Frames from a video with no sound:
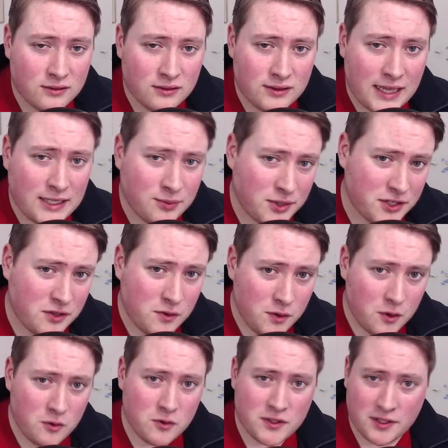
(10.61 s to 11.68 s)
That's what you
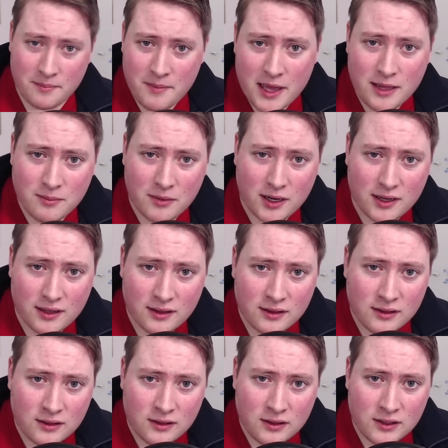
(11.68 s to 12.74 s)
use to make money.
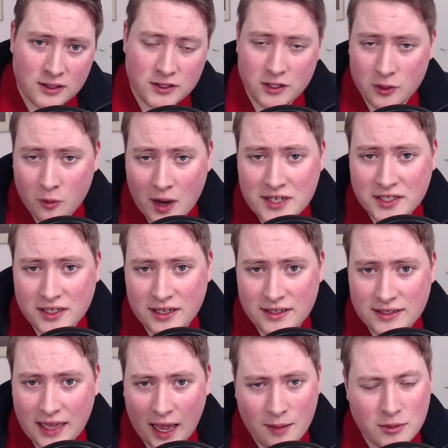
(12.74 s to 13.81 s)
So the question
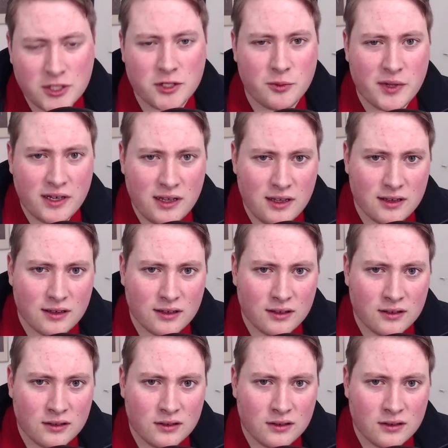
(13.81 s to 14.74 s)
is, how much do we need?